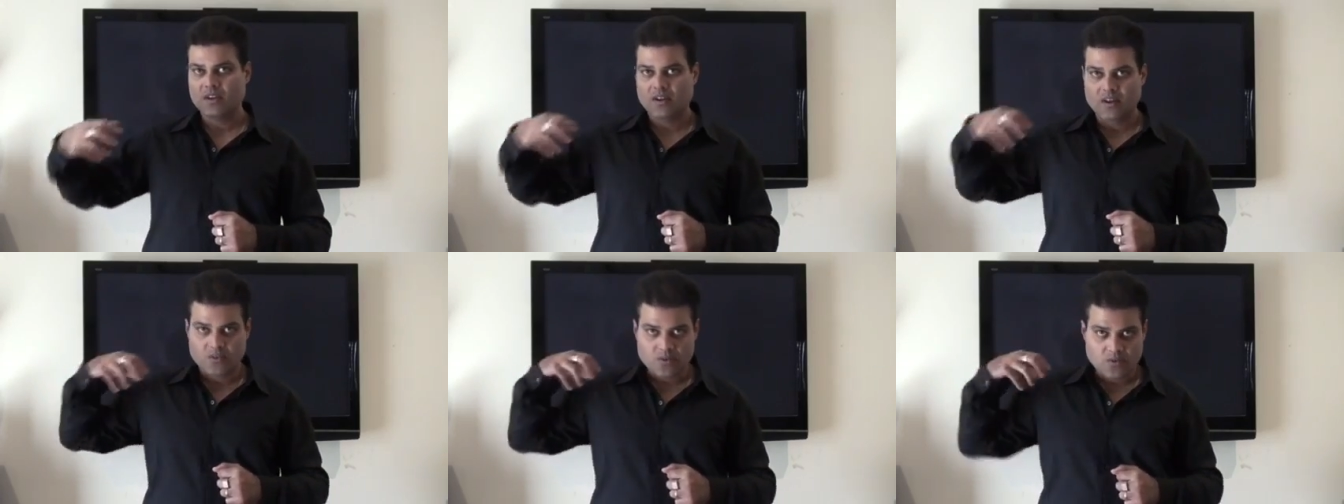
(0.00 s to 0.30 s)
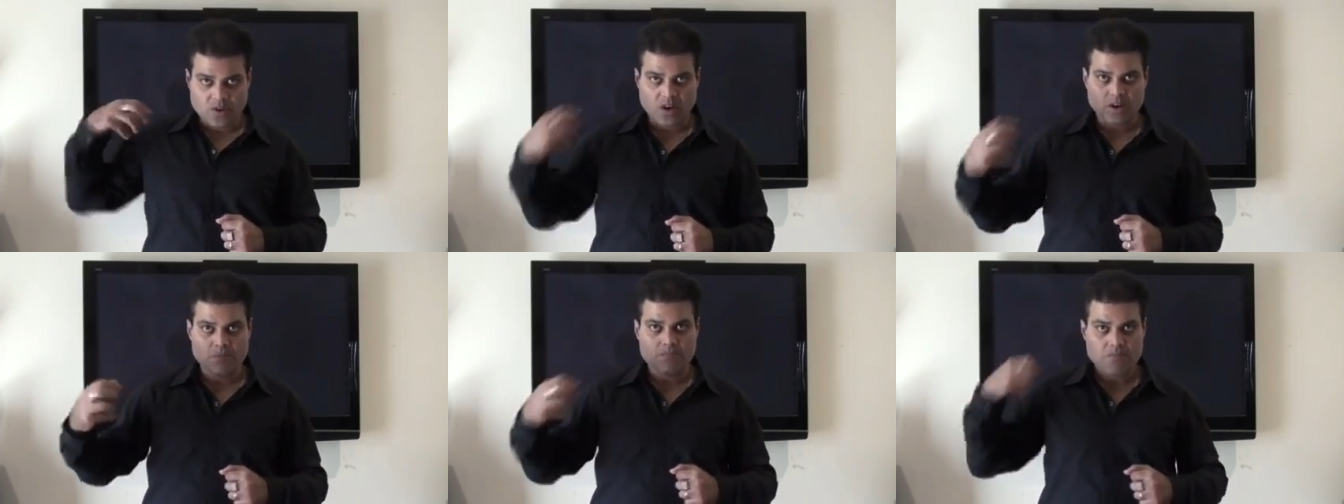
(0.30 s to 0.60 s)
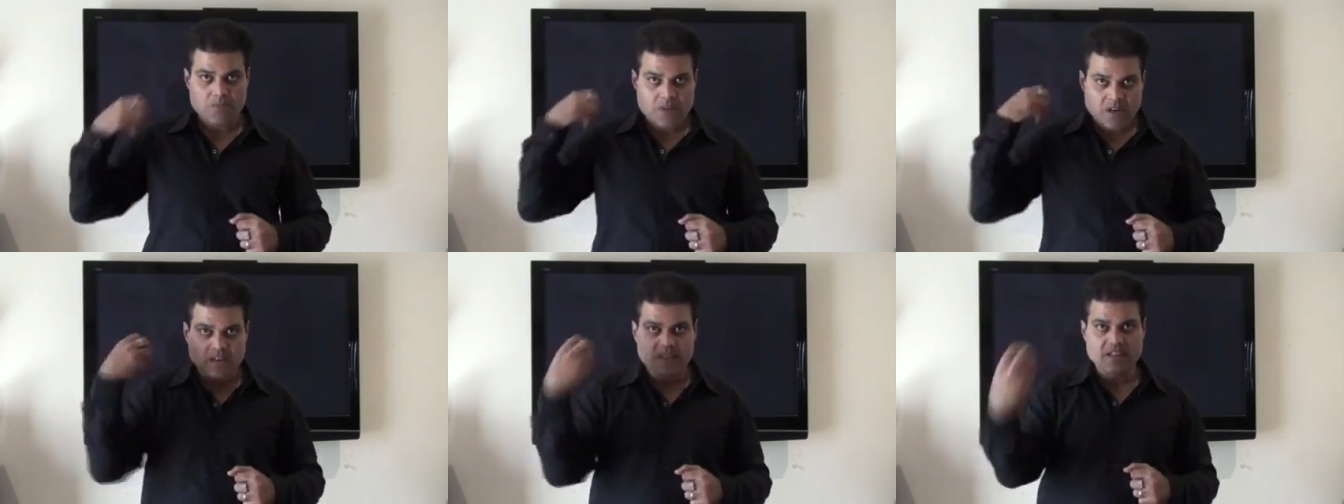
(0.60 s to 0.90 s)

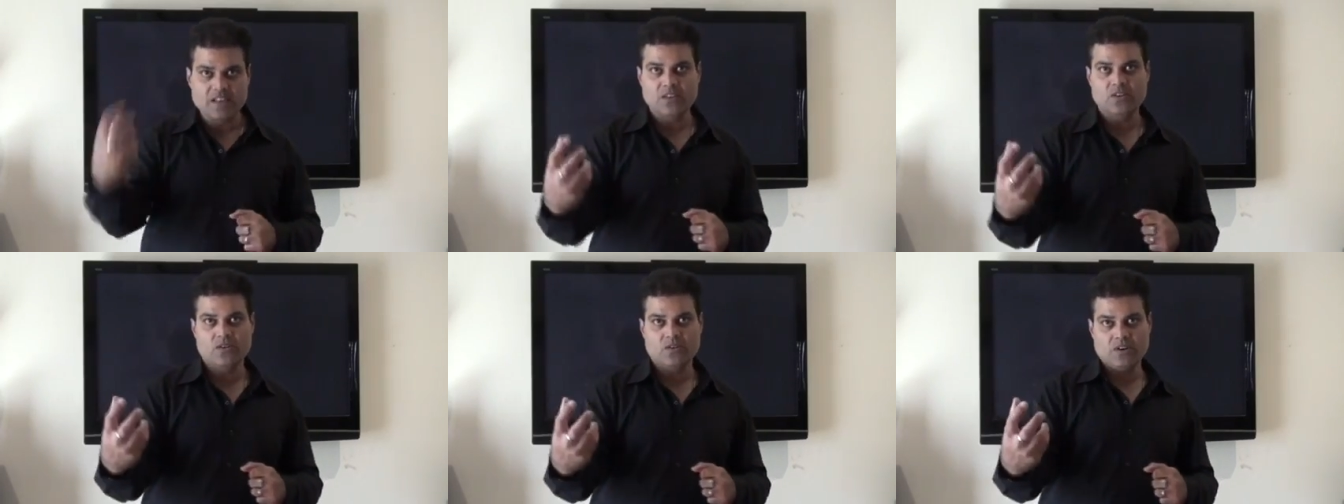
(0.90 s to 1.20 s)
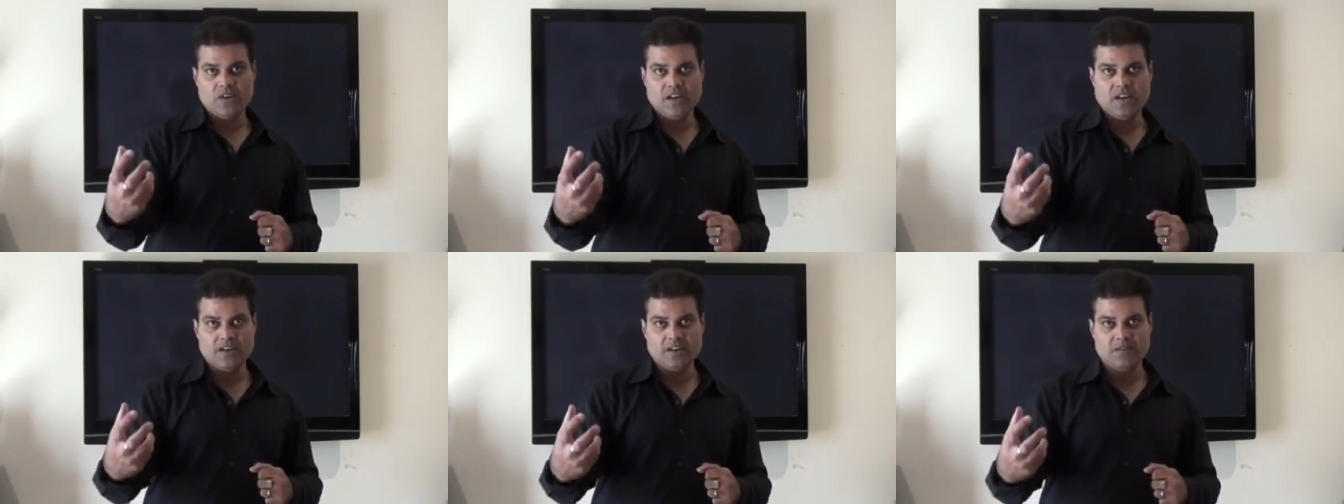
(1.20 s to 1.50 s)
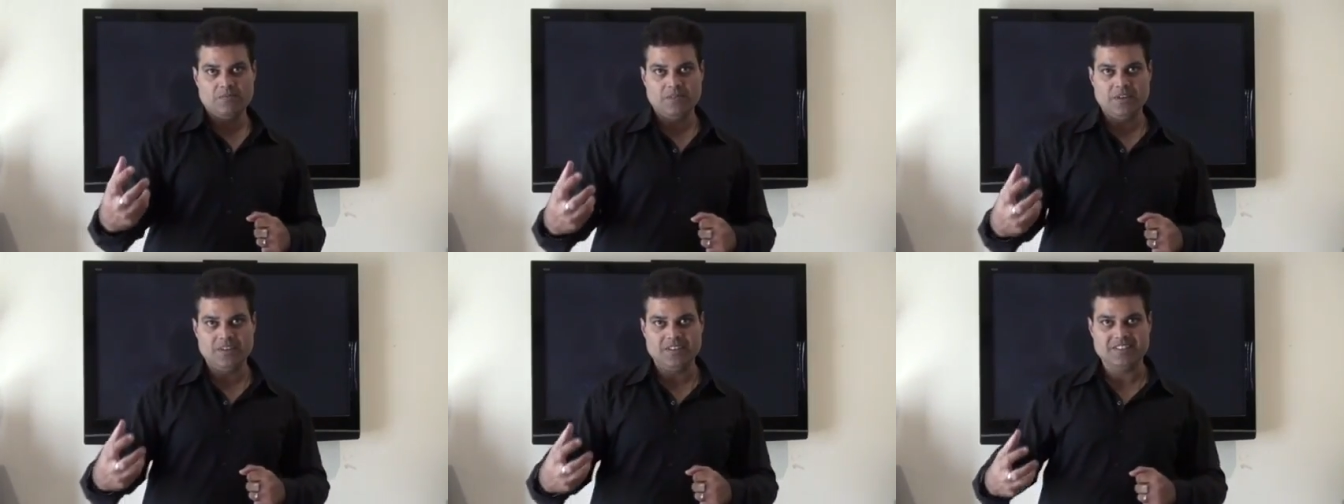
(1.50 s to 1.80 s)
around building your
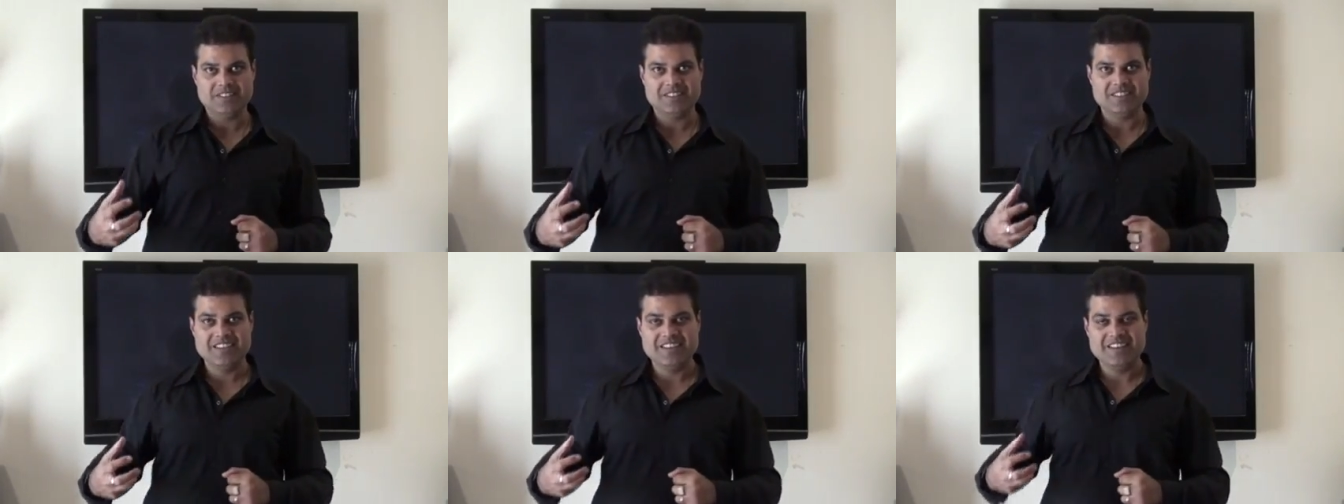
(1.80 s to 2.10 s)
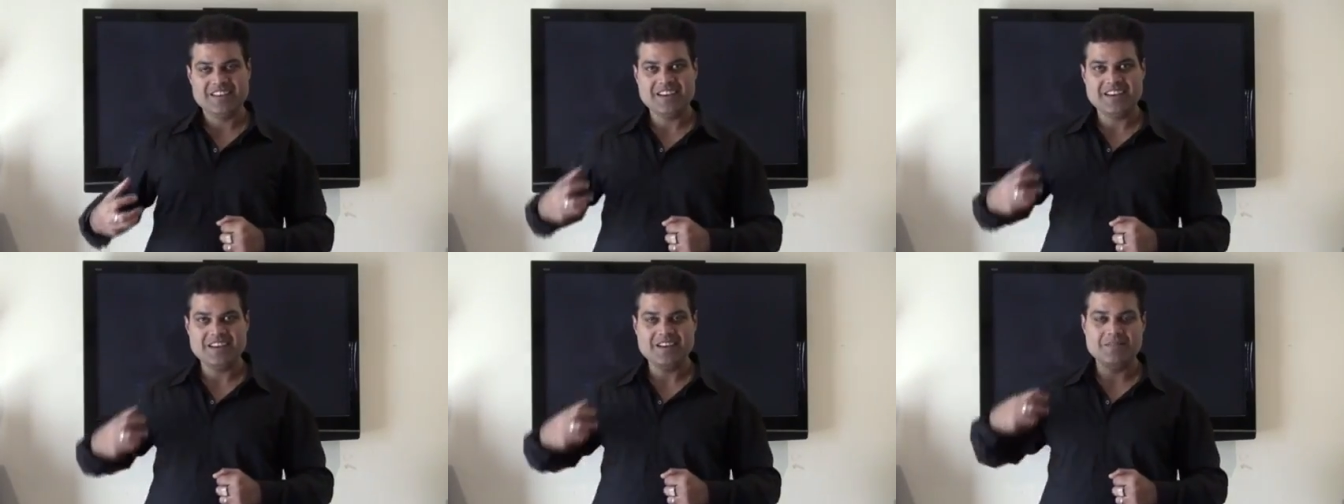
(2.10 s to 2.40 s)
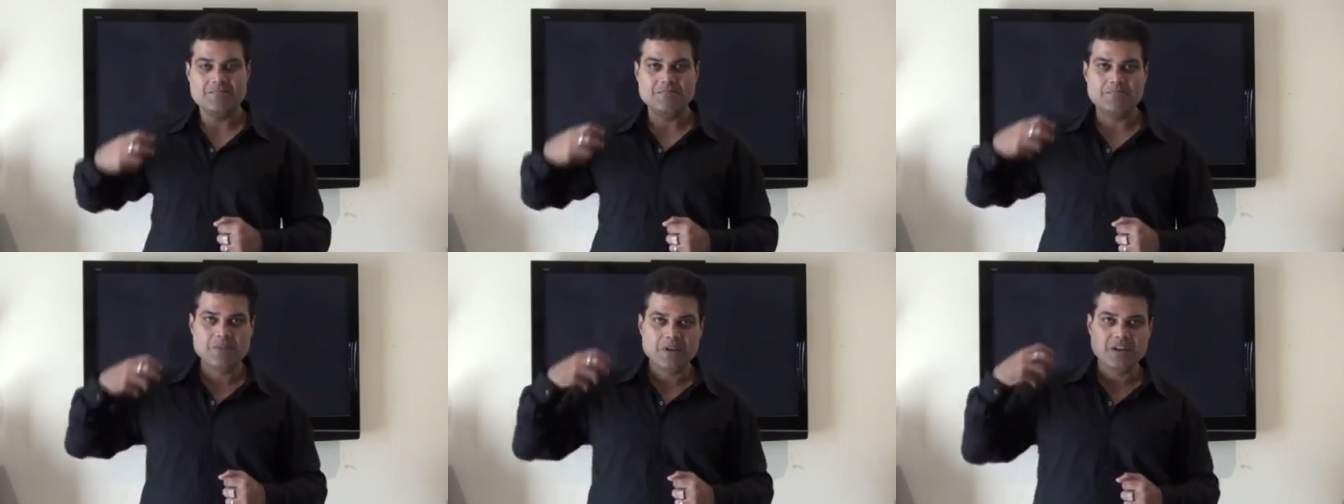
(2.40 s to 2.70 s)
client base
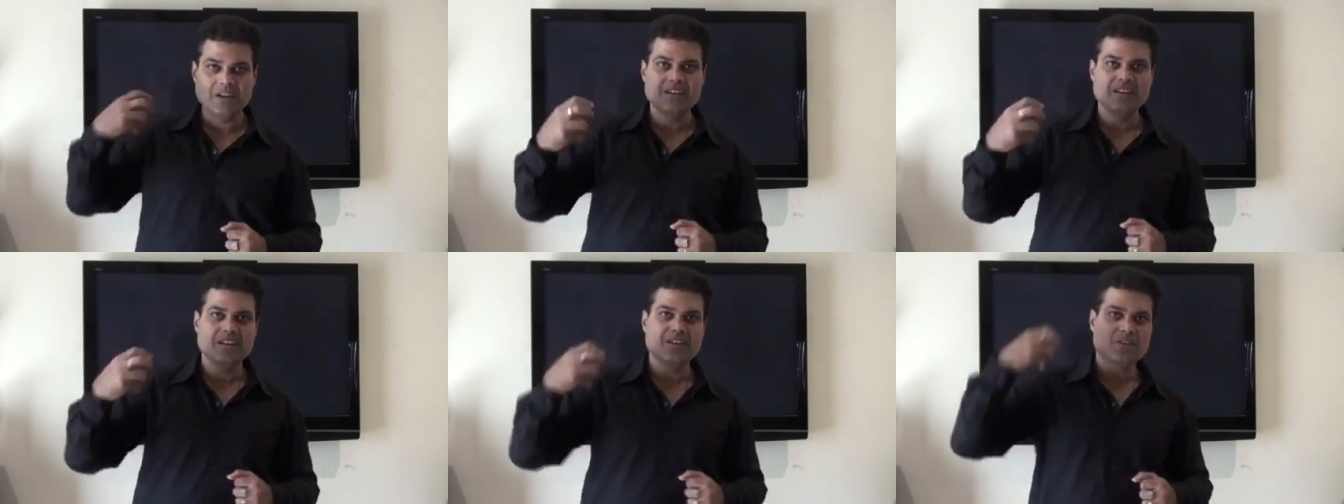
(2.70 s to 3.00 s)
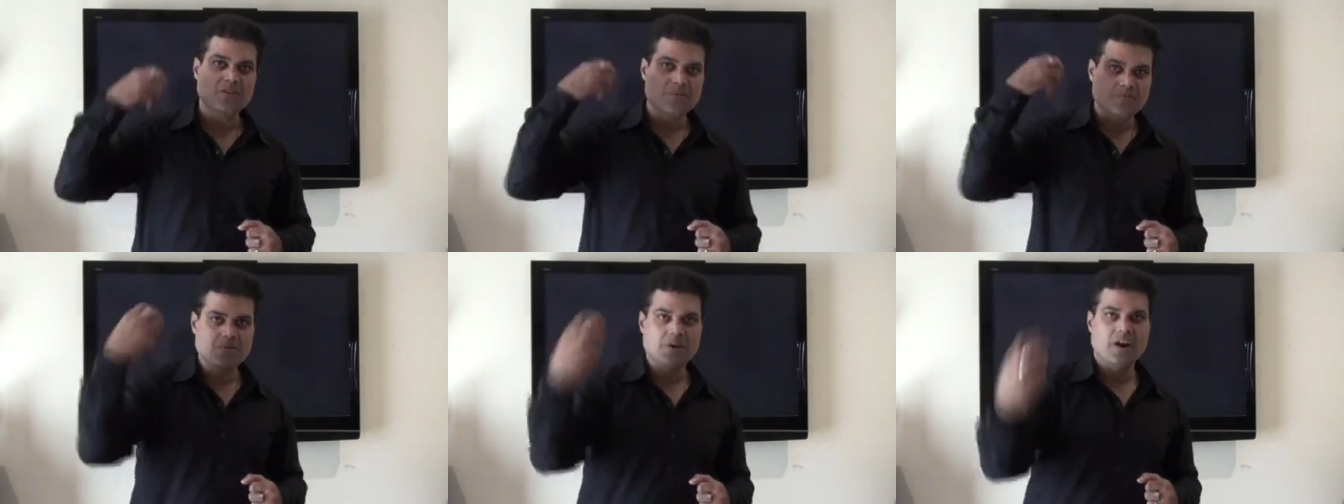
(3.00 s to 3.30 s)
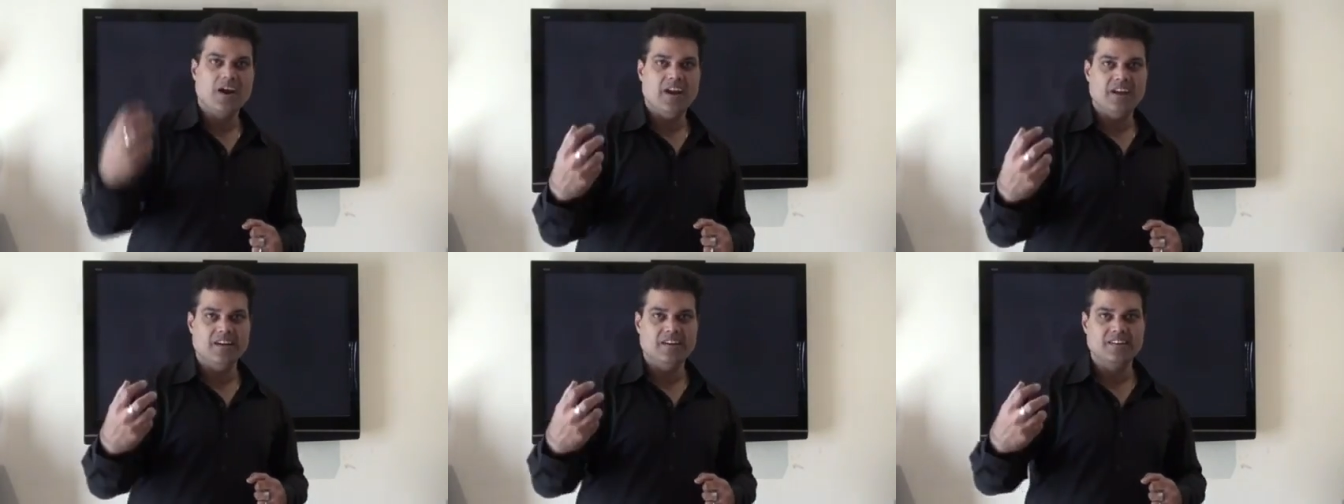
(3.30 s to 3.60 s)
and building your
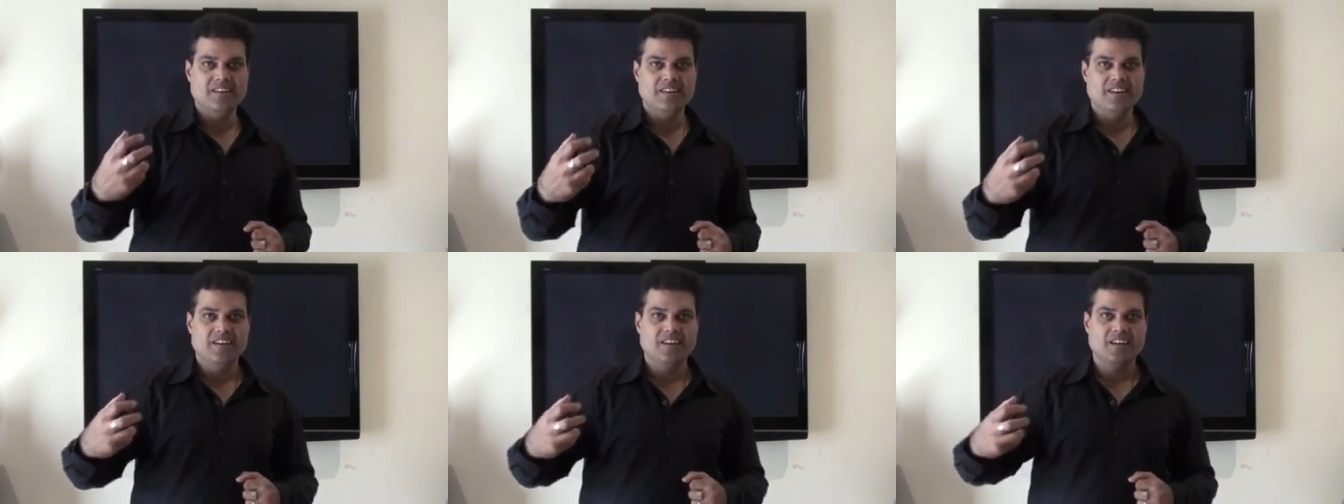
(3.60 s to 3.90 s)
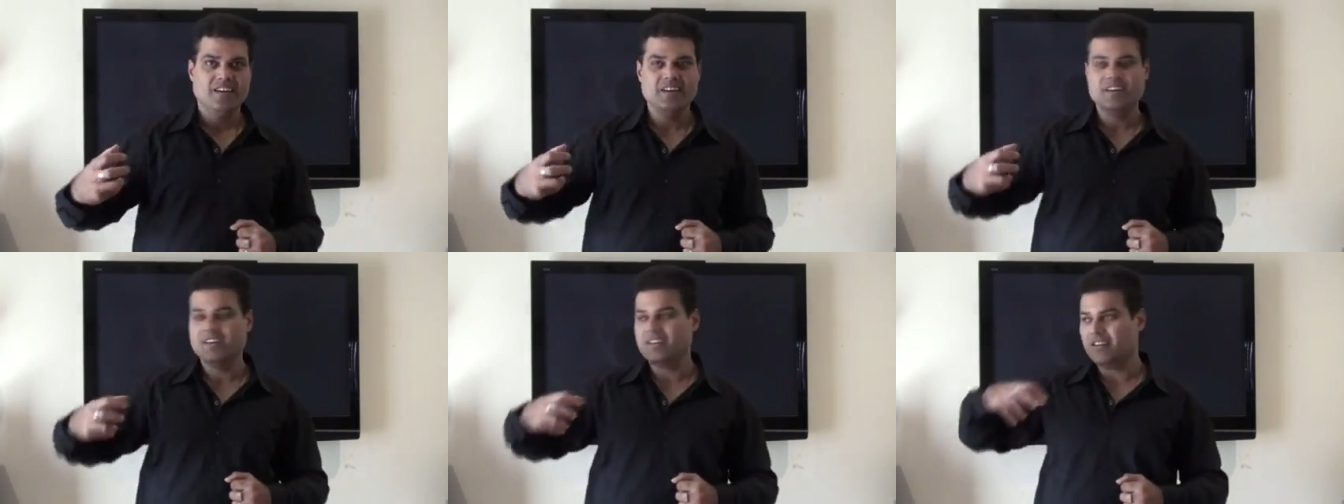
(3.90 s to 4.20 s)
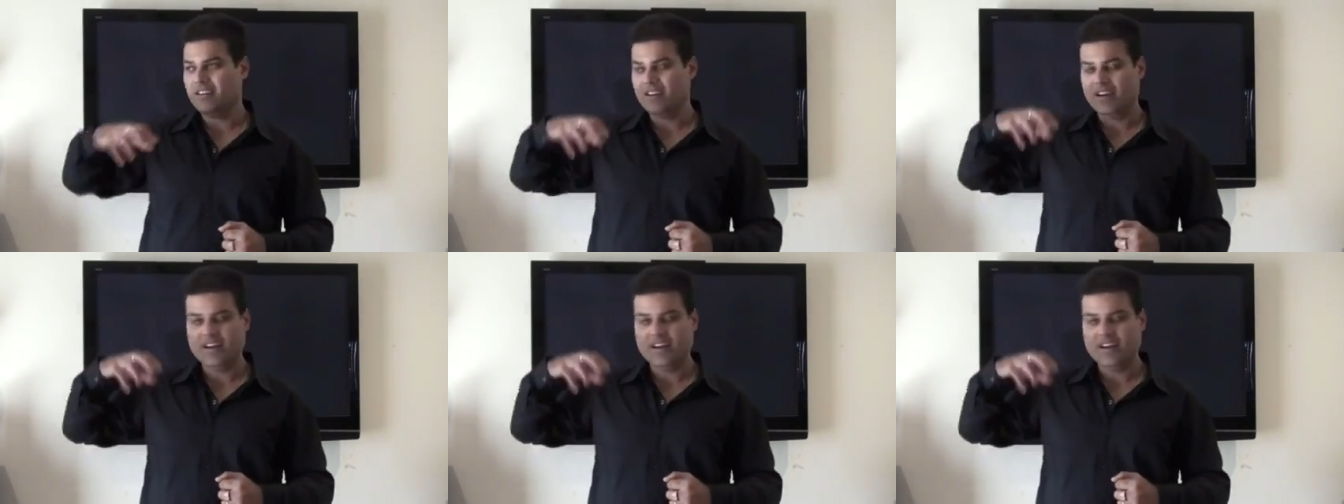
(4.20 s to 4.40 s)
brand. And